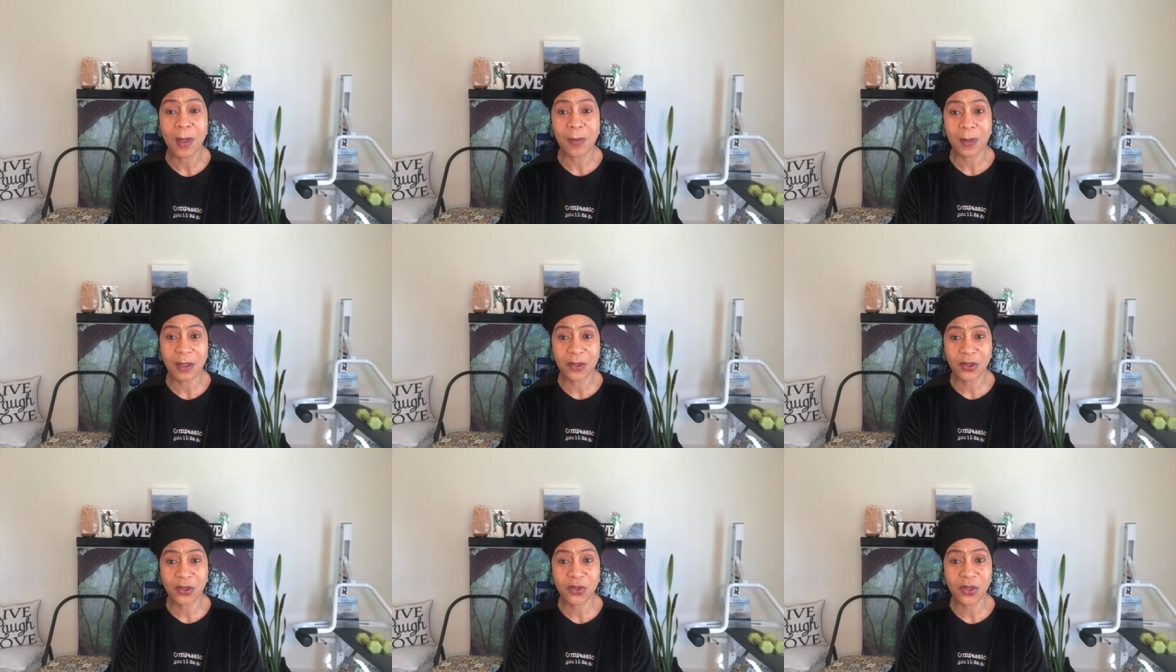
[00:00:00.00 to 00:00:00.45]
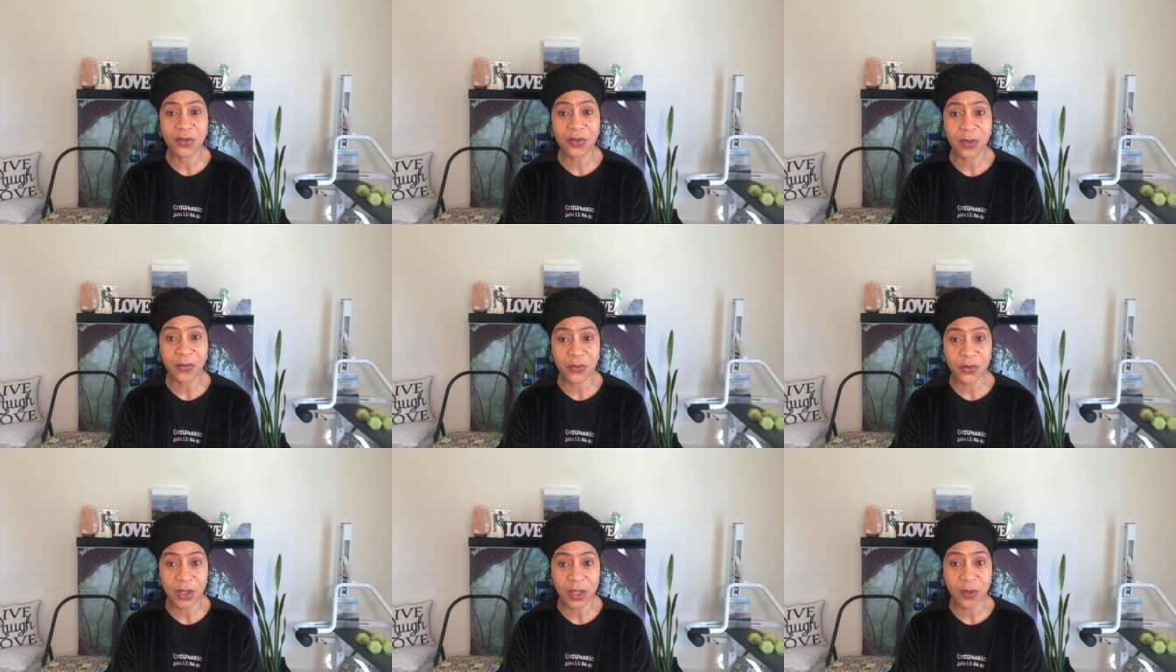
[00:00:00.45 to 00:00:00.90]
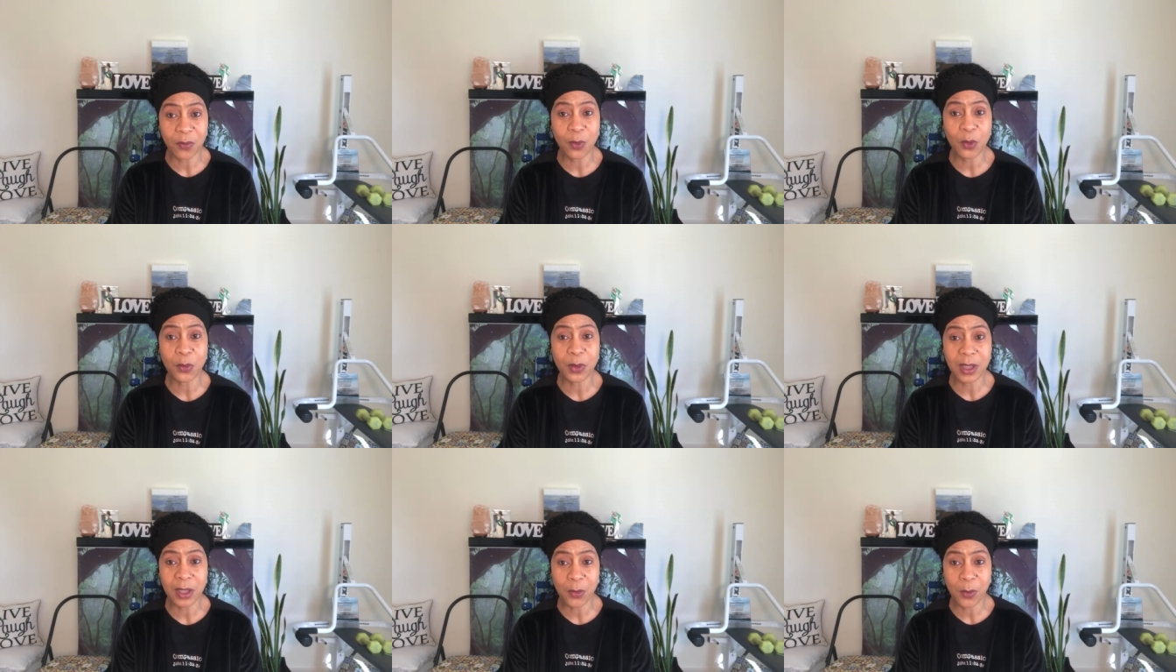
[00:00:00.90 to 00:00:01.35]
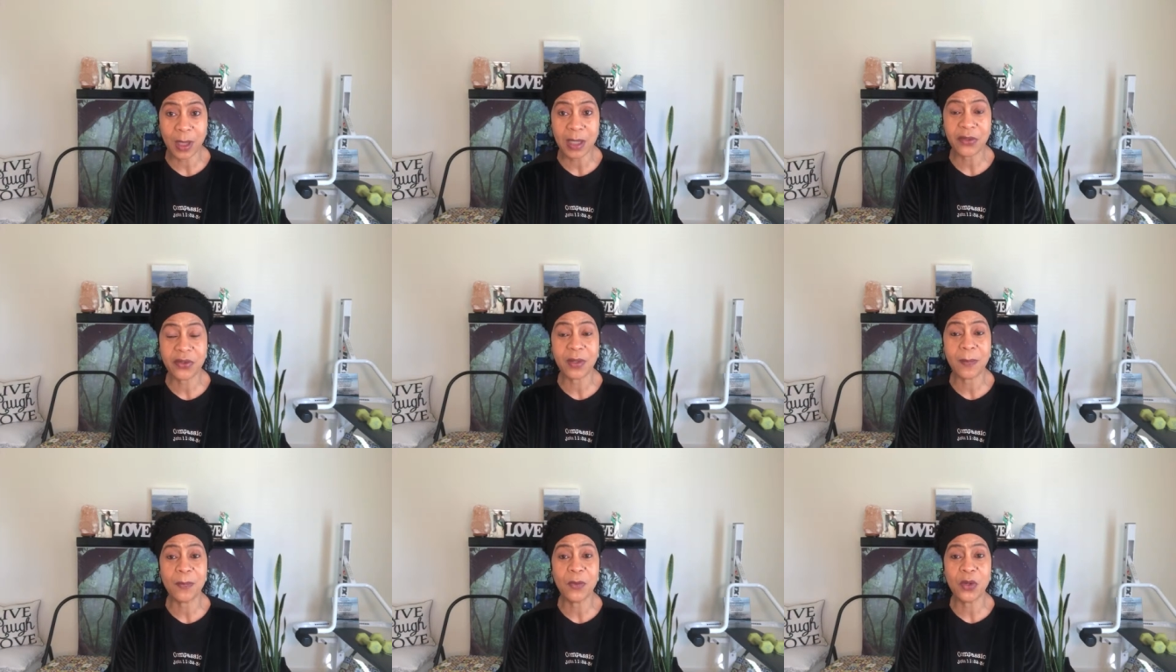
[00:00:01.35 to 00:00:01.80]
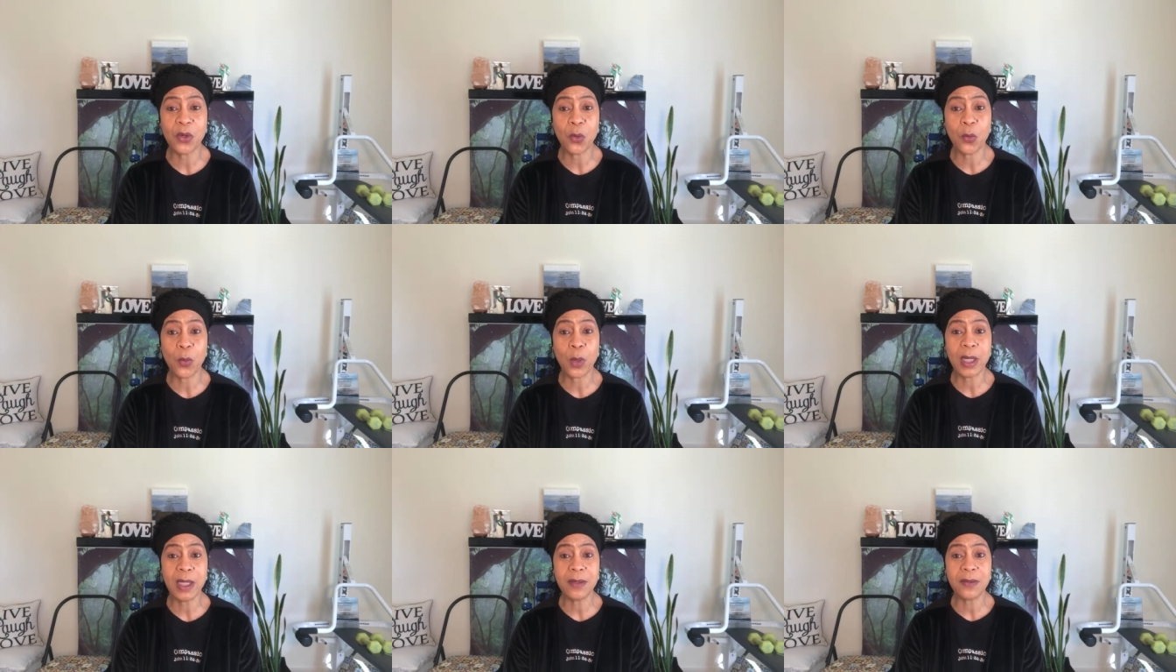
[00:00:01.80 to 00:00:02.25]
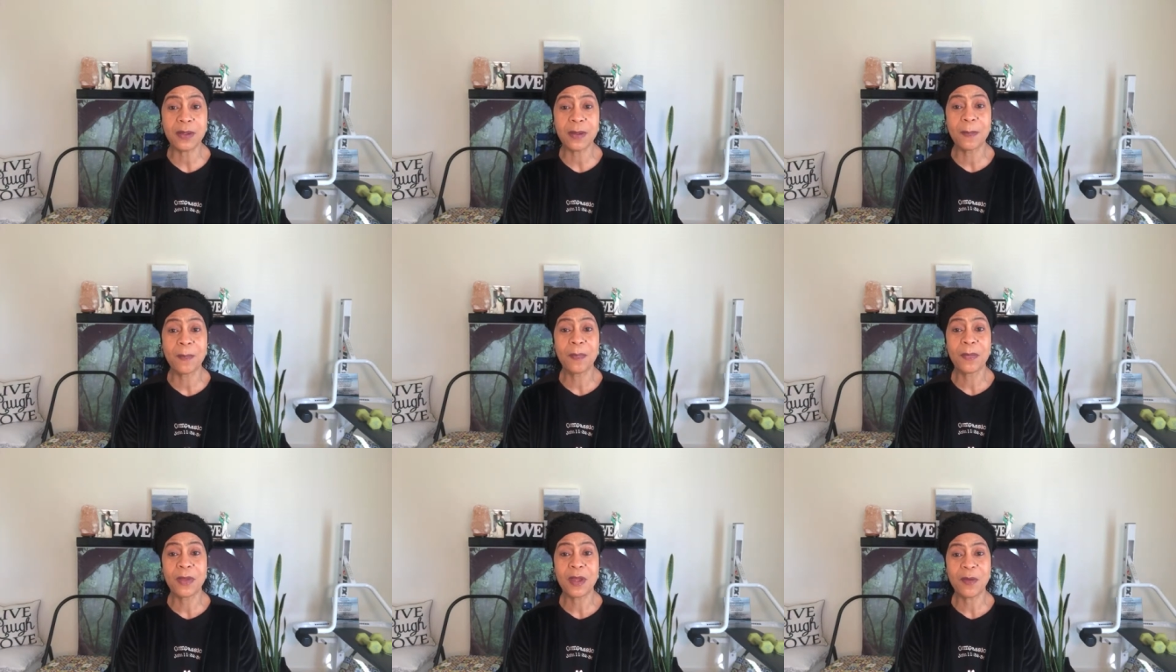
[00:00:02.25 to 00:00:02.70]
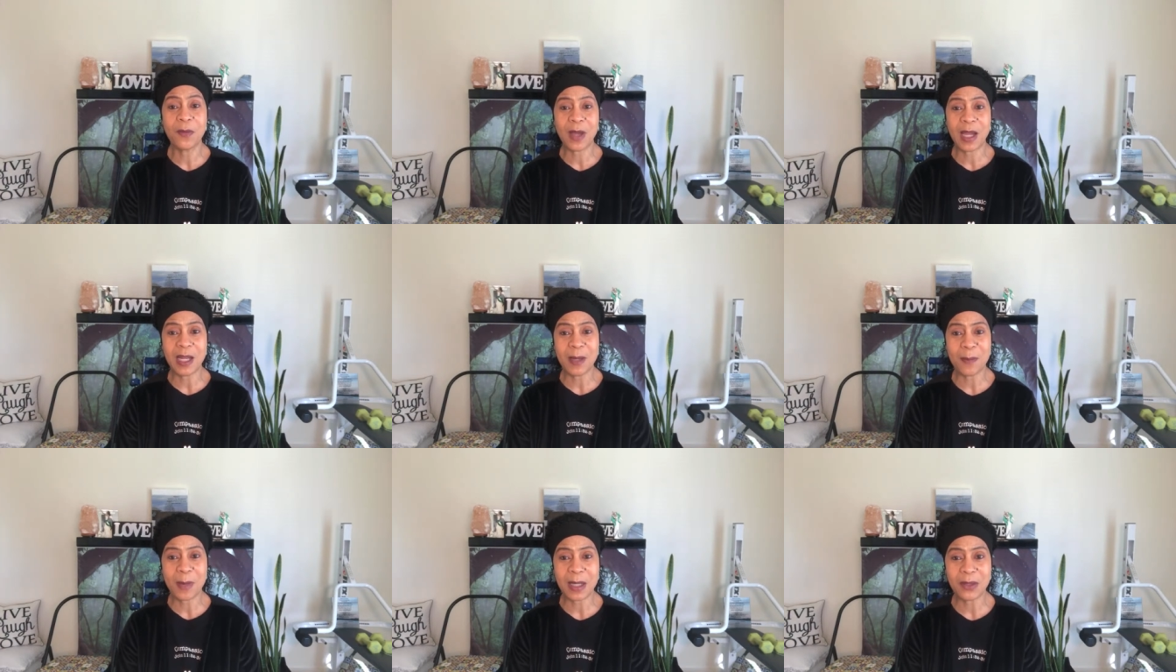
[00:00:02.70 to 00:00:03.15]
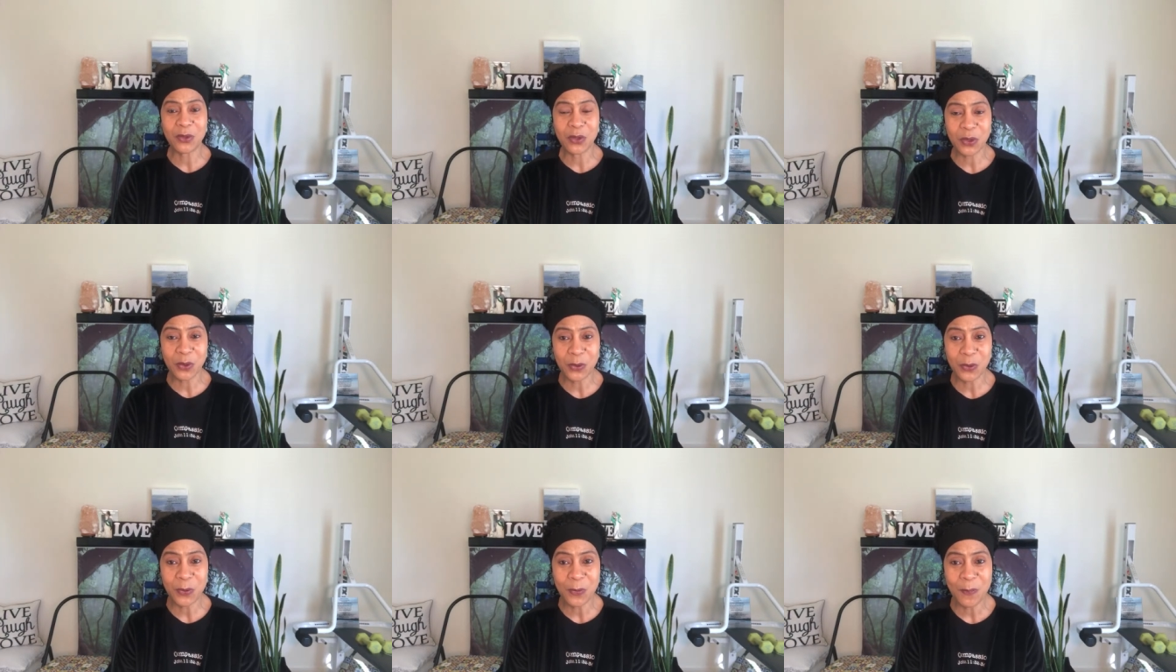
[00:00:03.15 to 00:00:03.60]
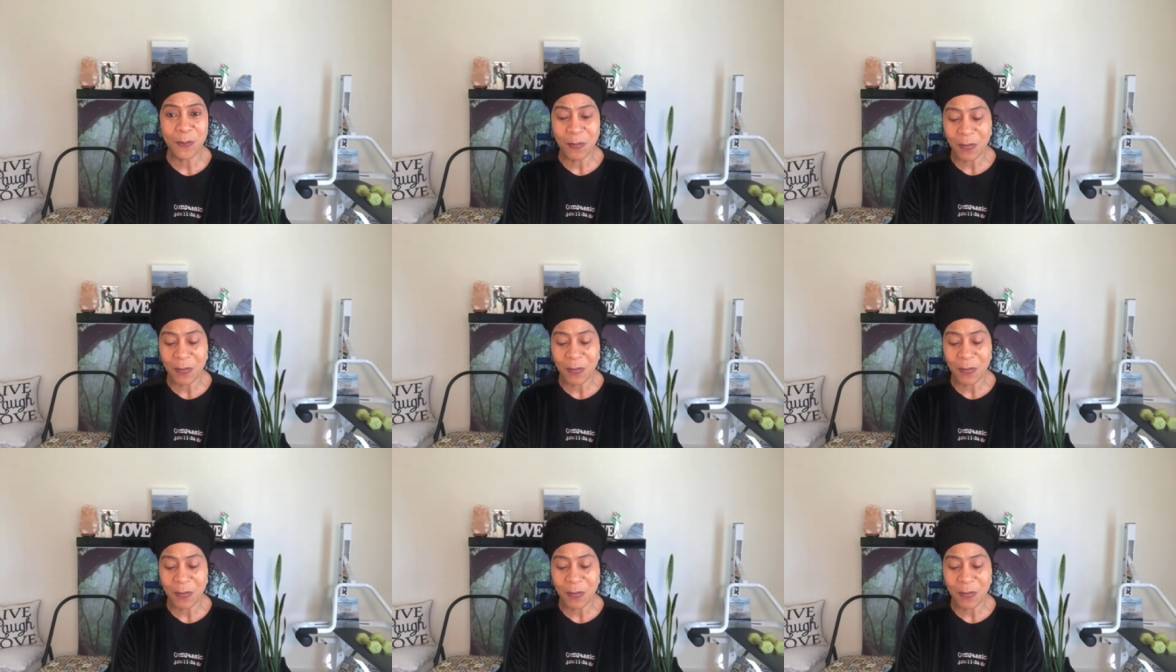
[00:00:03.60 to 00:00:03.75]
This is just a general equation. Your weight divided by 2